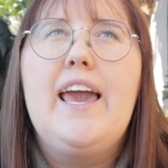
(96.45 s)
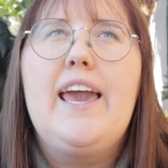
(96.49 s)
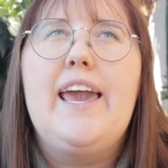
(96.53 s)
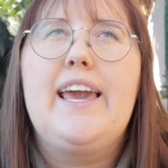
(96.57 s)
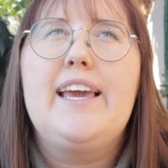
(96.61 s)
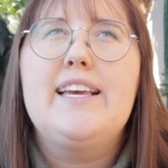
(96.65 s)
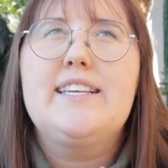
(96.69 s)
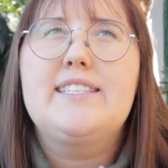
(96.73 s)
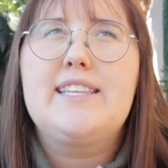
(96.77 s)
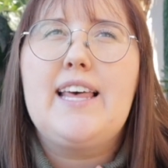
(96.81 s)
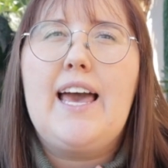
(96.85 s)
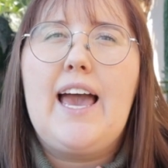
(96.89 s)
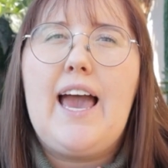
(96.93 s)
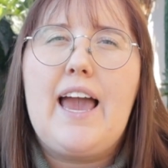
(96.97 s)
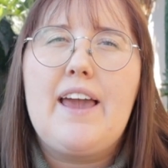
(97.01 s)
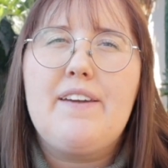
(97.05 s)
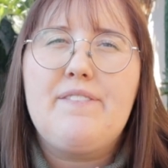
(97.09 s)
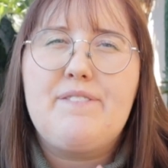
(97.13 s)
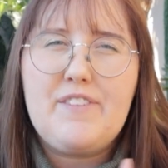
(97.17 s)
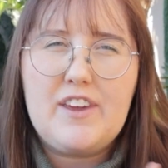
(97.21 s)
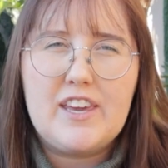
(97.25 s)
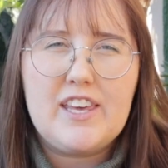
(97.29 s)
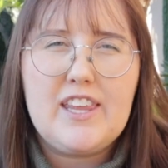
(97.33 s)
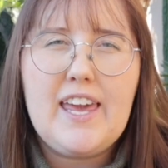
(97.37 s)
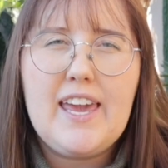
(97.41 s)
is that I
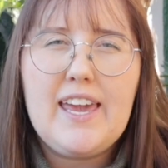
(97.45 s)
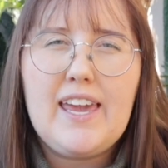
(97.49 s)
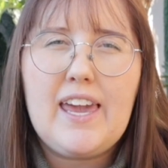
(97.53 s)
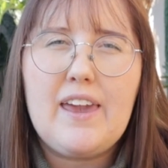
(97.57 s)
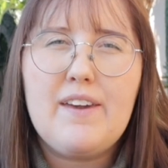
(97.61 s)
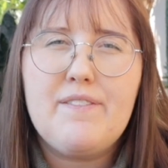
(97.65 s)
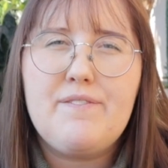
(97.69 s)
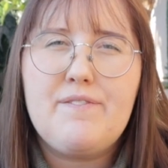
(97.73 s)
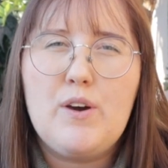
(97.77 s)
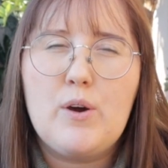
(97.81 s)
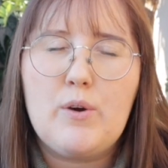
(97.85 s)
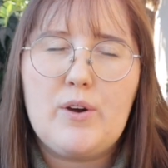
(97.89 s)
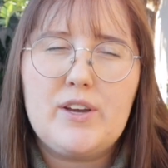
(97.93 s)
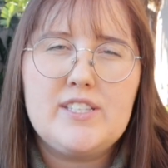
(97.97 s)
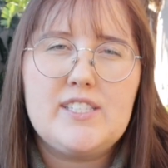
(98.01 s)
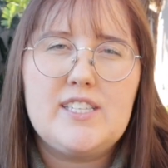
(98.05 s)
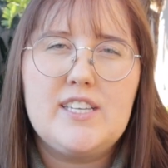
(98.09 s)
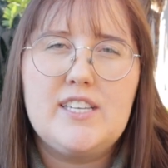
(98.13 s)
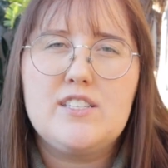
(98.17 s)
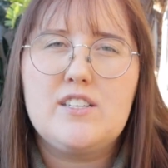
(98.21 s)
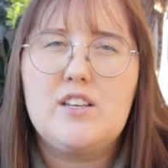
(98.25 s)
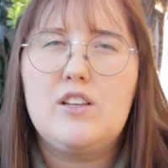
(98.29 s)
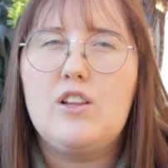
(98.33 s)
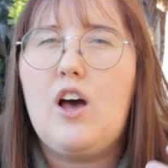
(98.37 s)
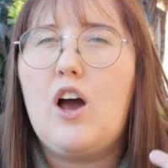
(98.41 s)
feel like it
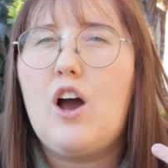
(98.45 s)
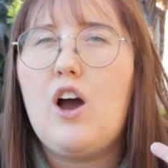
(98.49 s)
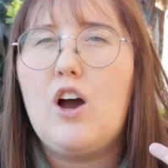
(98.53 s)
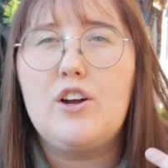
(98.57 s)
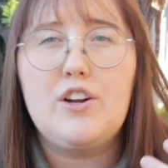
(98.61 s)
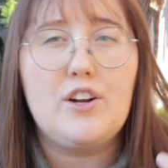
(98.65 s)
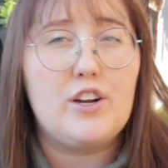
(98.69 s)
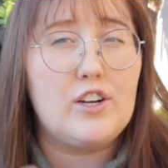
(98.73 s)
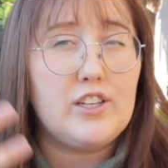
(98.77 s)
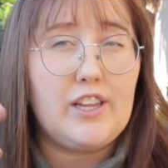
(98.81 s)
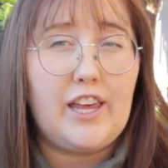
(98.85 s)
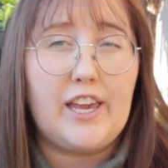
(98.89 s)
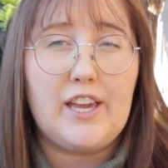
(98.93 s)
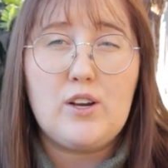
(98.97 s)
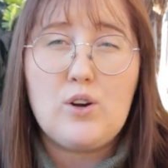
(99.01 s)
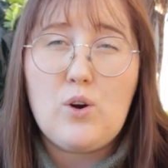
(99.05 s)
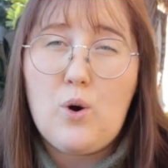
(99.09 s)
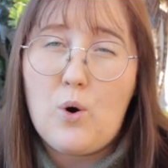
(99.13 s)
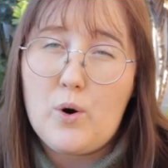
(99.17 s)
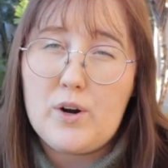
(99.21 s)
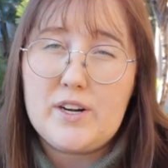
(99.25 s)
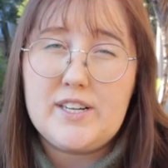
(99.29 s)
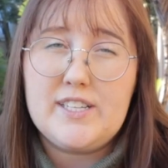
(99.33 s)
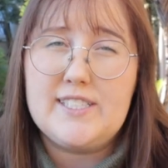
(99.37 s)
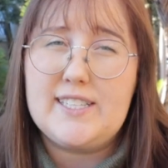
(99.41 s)
focuses a lot on our like
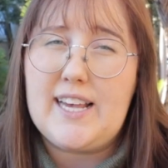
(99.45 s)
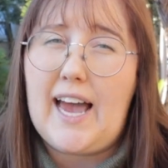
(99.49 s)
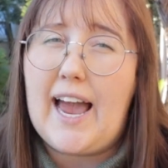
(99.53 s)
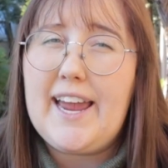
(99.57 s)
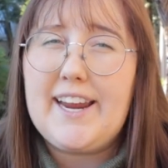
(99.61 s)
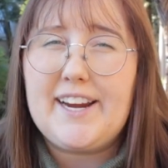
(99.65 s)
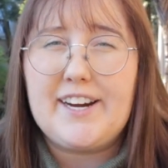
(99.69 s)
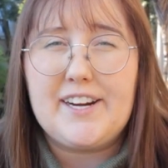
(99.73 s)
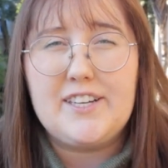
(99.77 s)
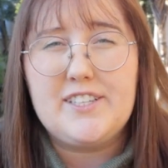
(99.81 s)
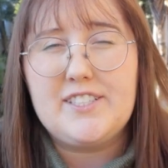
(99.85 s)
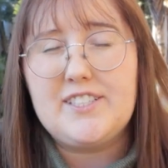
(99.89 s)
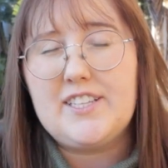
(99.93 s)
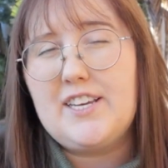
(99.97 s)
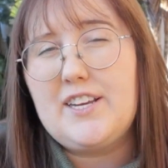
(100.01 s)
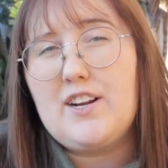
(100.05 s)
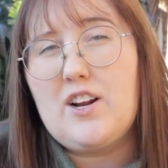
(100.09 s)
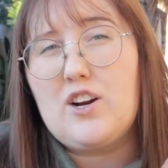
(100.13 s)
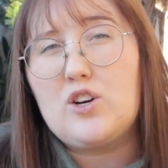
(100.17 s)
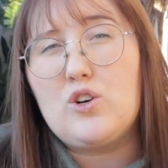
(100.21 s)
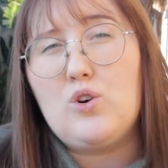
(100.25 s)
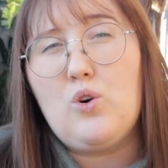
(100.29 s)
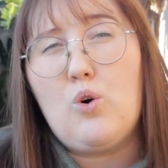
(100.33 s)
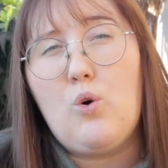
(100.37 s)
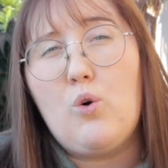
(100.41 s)
core desires and
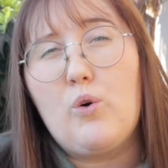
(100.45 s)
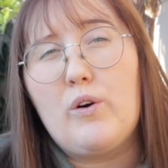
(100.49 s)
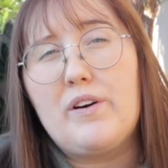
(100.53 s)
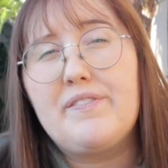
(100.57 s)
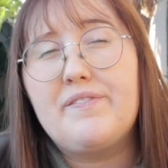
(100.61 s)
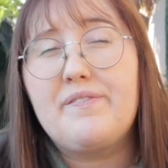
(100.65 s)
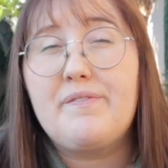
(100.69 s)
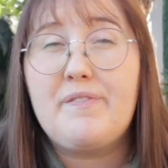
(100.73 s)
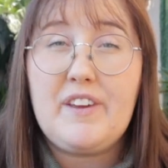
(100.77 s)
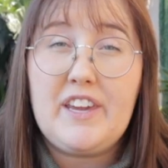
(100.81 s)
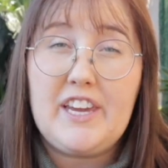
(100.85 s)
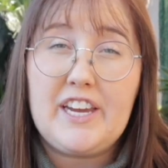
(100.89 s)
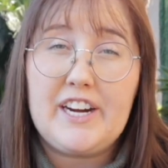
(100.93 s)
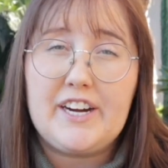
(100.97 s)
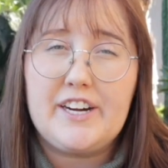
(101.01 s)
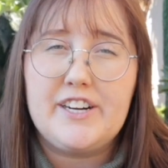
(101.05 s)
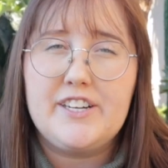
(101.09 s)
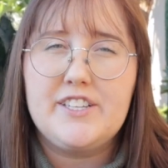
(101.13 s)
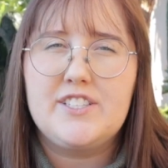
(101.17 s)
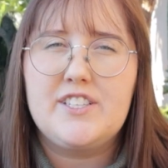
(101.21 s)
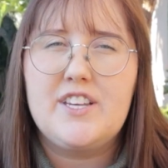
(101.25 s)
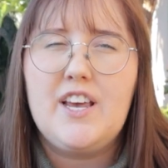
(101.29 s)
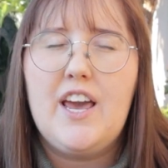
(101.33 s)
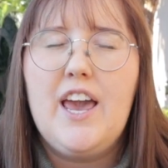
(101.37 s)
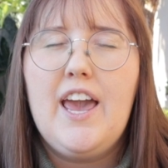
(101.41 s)
our core
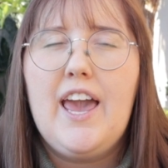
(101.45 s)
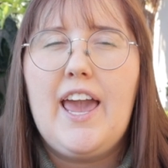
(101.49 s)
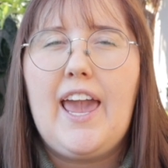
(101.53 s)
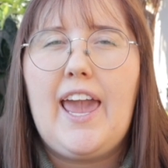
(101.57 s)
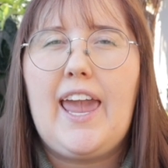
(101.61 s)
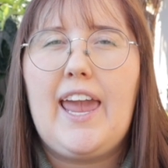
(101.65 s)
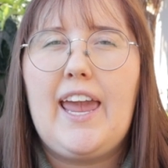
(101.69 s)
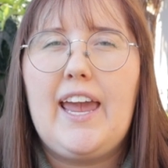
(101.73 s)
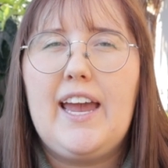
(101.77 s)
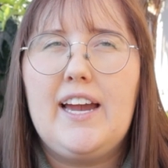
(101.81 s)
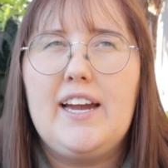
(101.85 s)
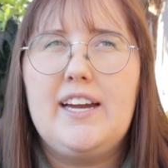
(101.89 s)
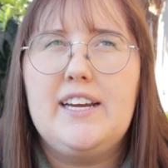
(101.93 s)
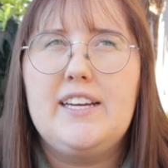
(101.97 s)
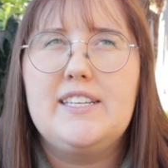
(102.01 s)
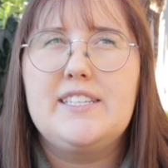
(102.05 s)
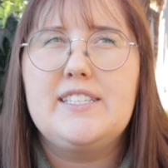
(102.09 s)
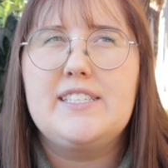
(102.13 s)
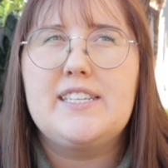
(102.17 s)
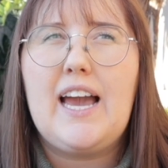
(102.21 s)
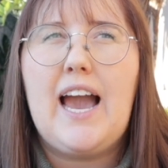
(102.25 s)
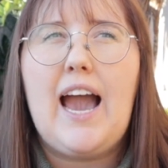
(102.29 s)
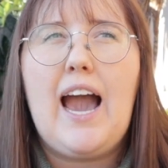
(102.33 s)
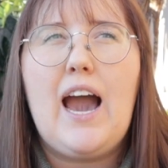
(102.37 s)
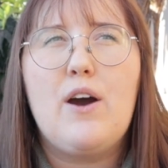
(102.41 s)
fears
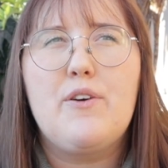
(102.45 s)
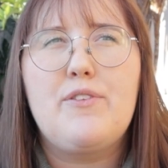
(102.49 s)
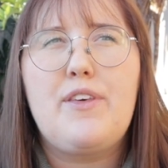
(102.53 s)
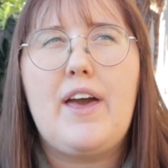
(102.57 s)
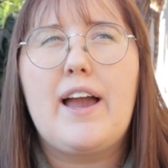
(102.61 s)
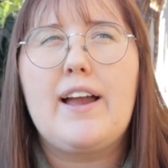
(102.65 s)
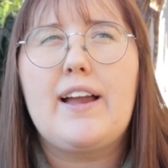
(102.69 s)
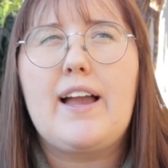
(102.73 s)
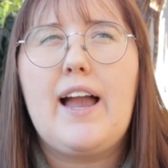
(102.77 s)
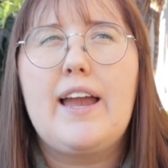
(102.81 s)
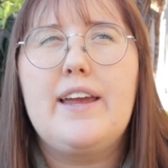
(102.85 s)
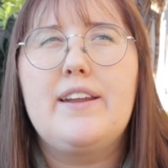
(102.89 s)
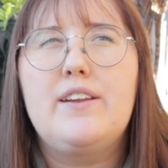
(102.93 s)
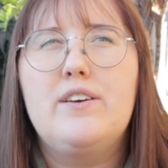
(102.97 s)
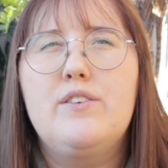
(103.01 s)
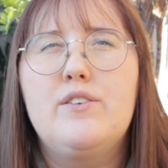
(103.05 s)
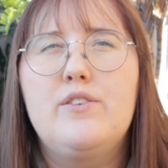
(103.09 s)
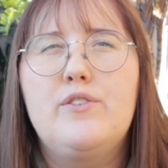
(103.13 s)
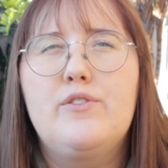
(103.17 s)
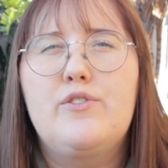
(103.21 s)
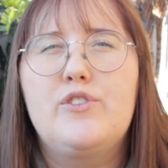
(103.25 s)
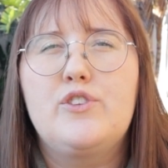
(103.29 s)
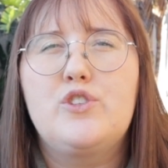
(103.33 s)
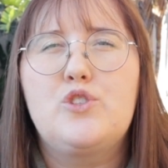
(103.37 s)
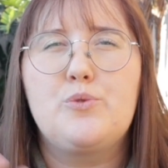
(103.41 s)
and how that kind
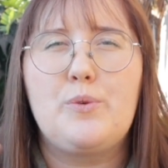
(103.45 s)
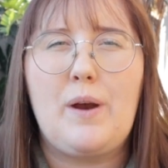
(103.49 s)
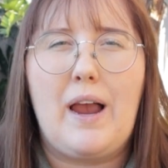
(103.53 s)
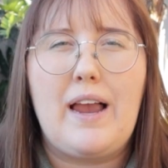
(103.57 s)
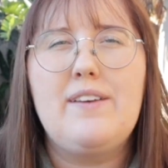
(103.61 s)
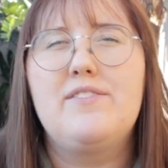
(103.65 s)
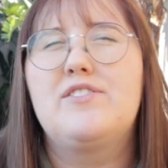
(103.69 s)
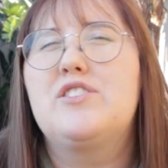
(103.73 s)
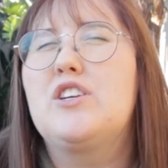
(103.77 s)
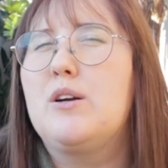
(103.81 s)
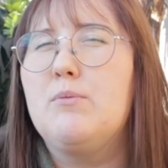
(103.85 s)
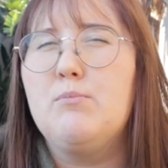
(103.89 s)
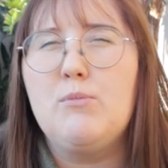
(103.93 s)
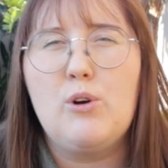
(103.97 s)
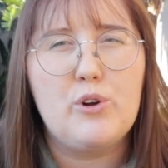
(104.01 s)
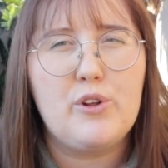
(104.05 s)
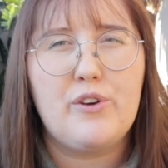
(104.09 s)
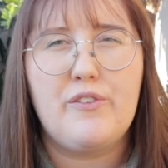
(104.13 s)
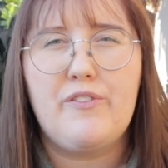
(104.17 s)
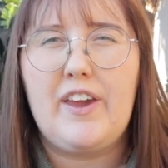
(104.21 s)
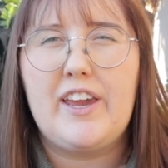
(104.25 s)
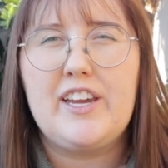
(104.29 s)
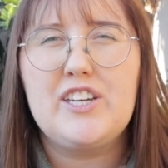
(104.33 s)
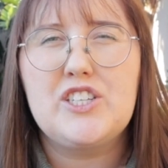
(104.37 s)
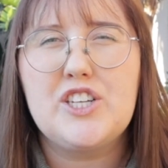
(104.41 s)
of drives our
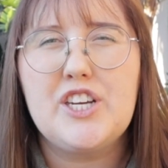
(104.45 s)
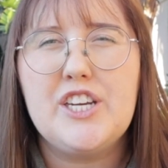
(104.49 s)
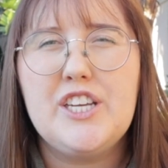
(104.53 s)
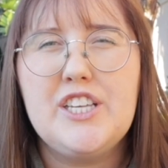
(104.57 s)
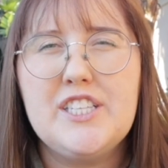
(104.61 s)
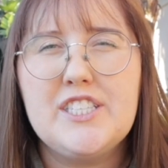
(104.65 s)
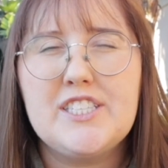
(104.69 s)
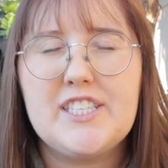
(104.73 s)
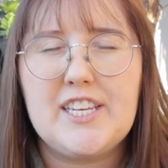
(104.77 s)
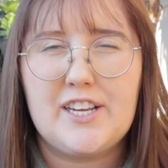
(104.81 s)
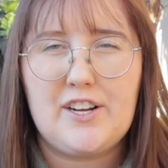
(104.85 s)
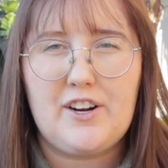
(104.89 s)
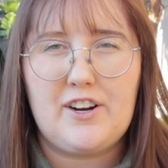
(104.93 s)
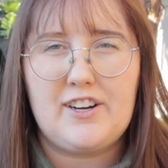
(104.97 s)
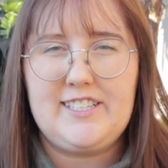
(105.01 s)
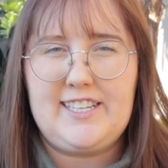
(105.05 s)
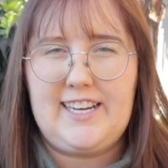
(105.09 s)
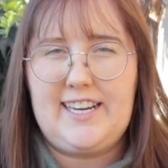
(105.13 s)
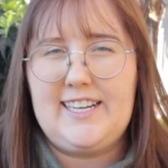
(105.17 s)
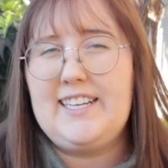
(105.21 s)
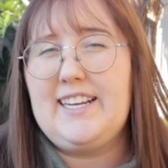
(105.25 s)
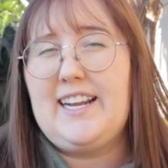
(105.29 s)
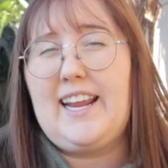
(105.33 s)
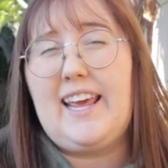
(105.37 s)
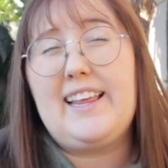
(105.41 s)
motivations in our
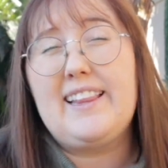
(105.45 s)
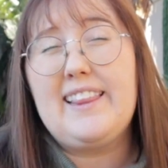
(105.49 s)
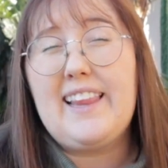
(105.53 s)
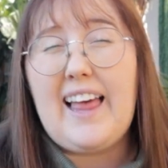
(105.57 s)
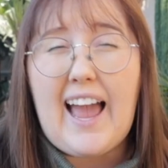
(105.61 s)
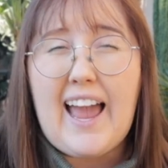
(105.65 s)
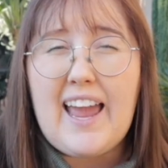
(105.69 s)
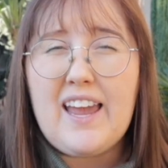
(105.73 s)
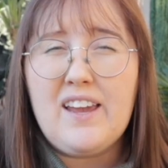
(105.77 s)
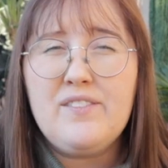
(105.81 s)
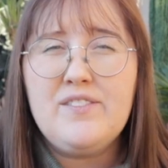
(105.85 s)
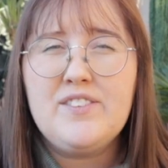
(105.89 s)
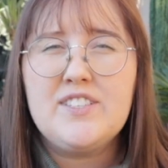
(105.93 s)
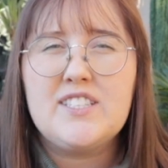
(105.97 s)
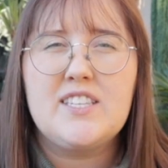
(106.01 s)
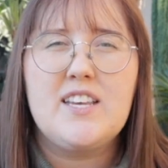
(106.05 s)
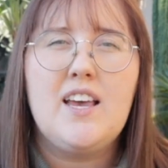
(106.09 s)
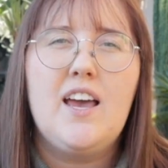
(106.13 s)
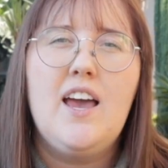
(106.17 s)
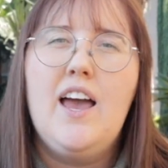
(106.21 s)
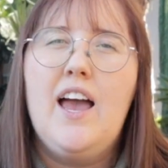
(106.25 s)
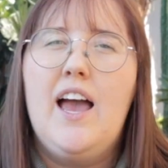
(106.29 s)
day-to-day lives.